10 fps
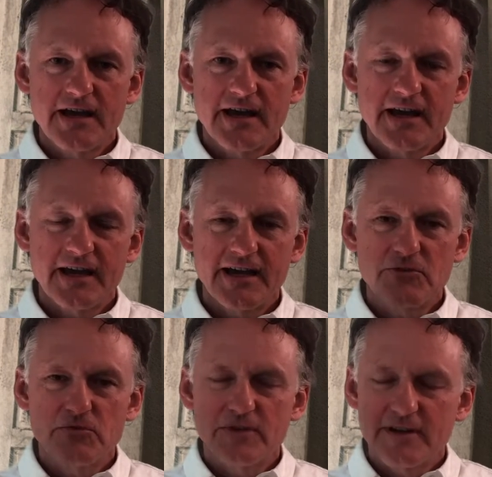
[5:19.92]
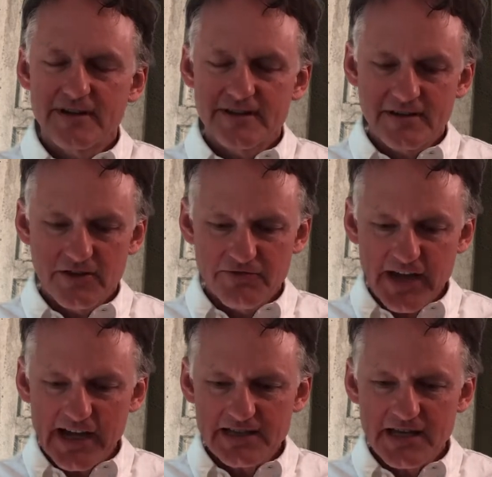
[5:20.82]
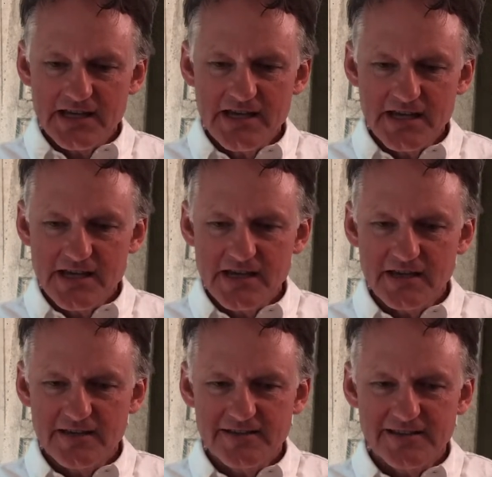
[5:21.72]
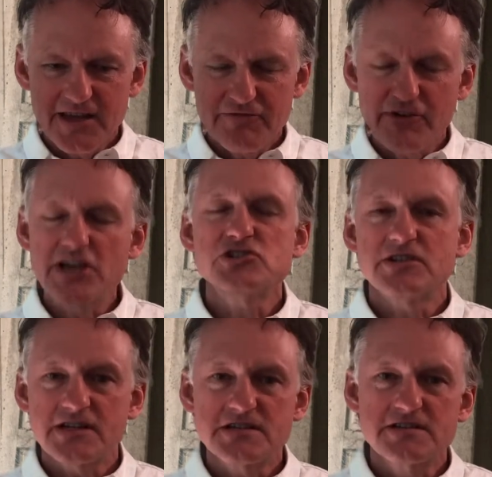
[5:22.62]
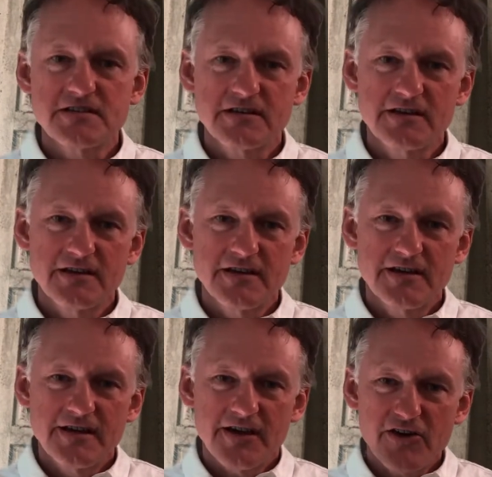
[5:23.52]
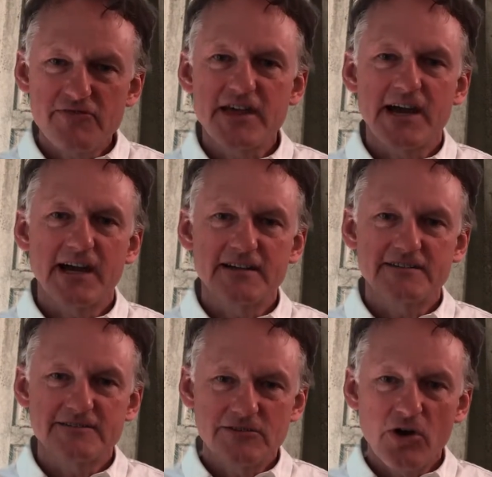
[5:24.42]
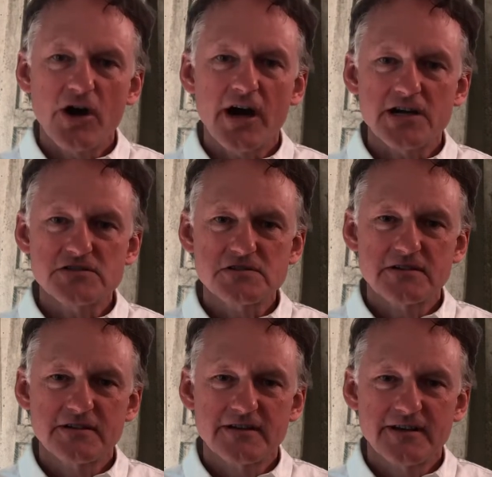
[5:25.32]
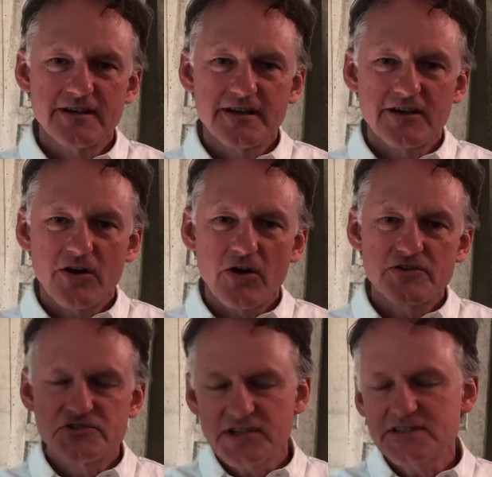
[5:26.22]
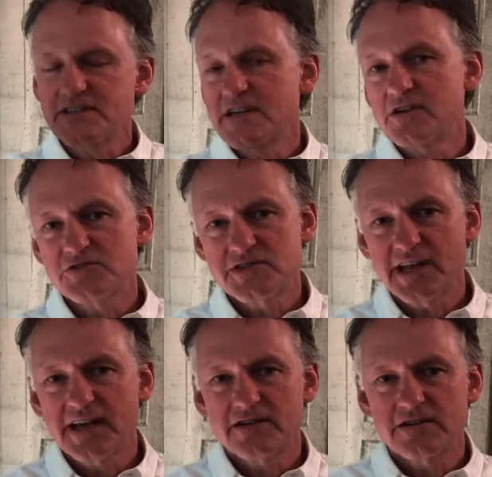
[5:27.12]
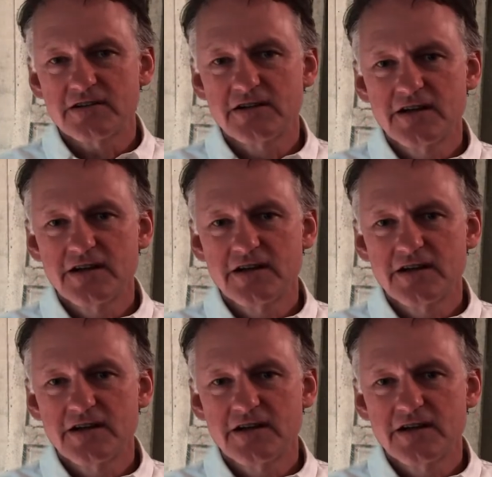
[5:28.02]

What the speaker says: And the fact that the freshness of that loss 60 years later